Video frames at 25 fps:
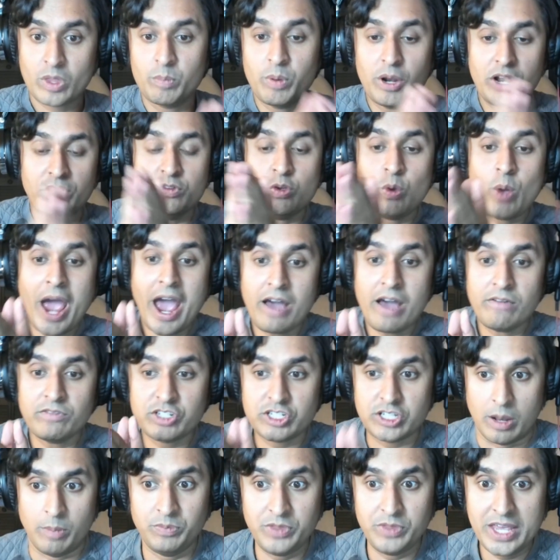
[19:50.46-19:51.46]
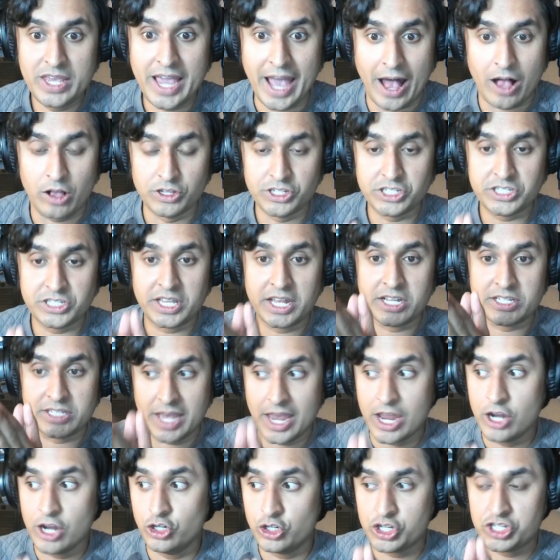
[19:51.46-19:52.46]
But if you have something else that
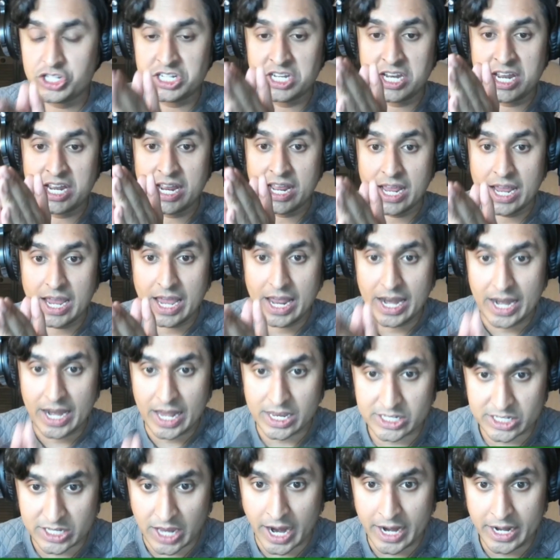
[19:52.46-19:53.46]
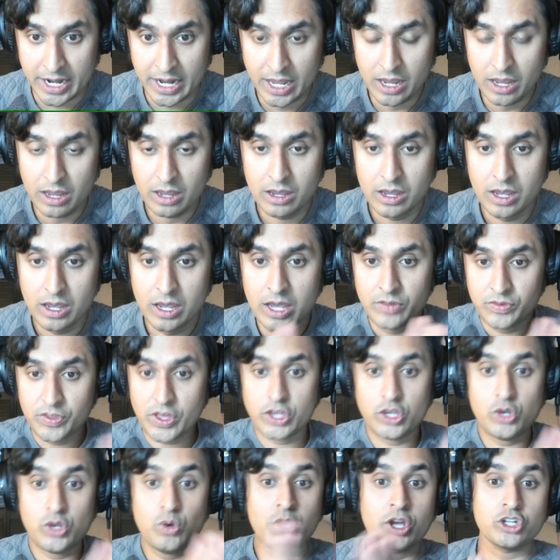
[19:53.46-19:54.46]
is interesting and exciting
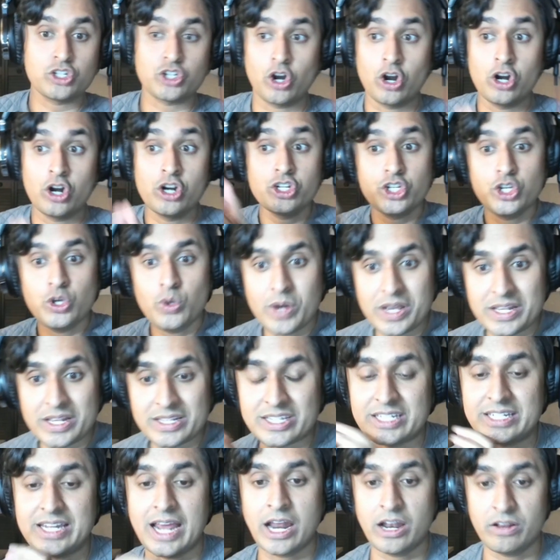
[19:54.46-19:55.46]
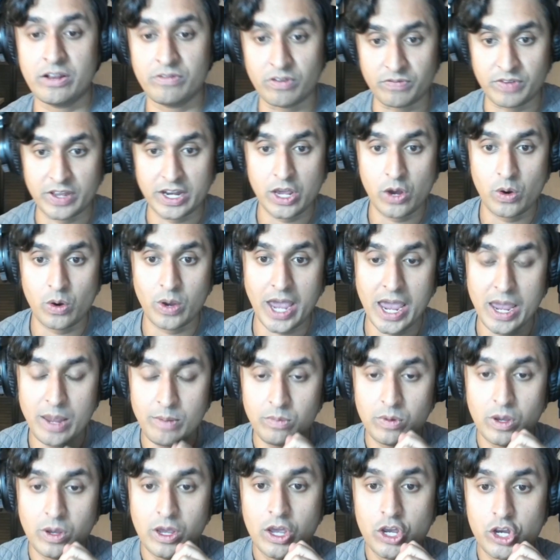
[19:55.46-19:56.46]
that you can turn to instead of a video
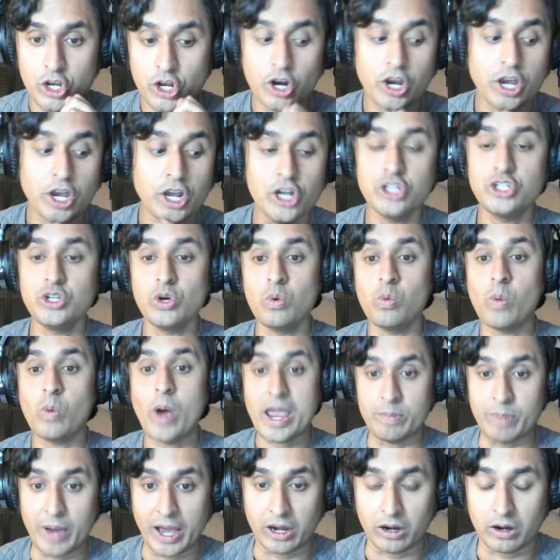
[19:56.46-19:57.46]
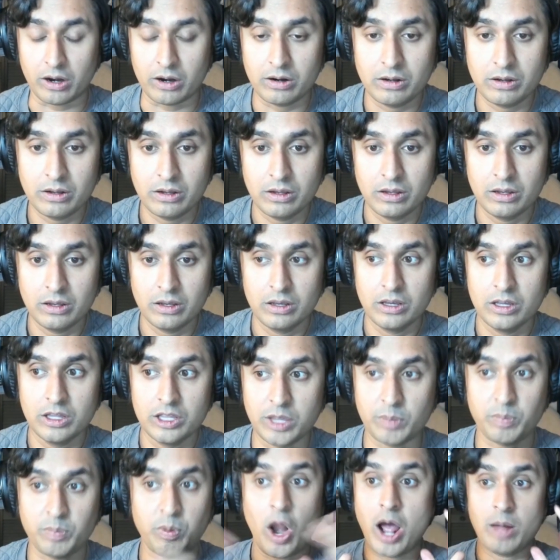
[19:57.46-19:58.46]
game, you're going to do way better.
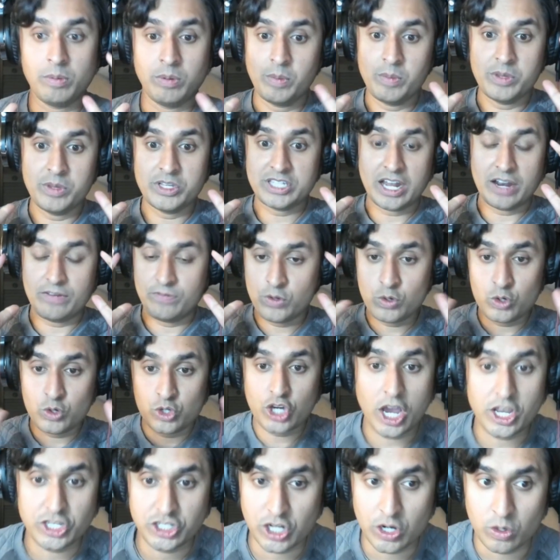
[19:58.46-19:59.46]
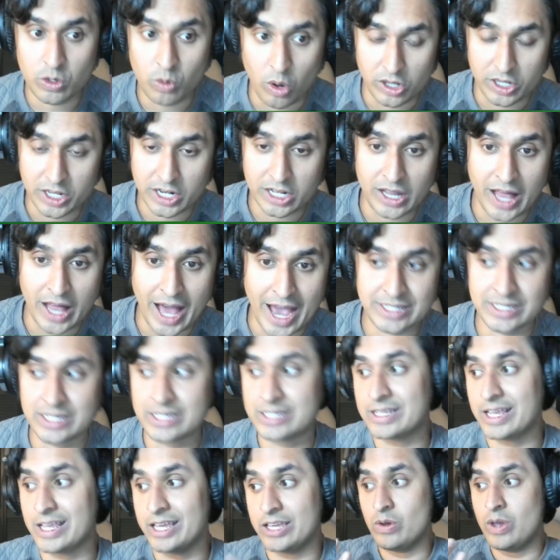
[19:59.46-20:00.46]
The problem is that if you just enroll in
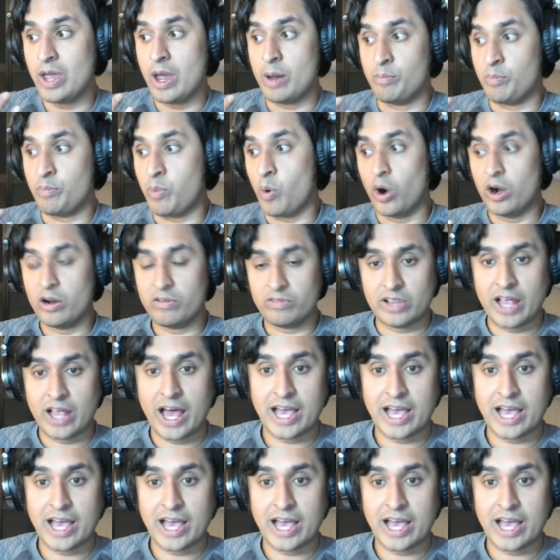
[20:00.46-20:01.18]
classes, like you get bored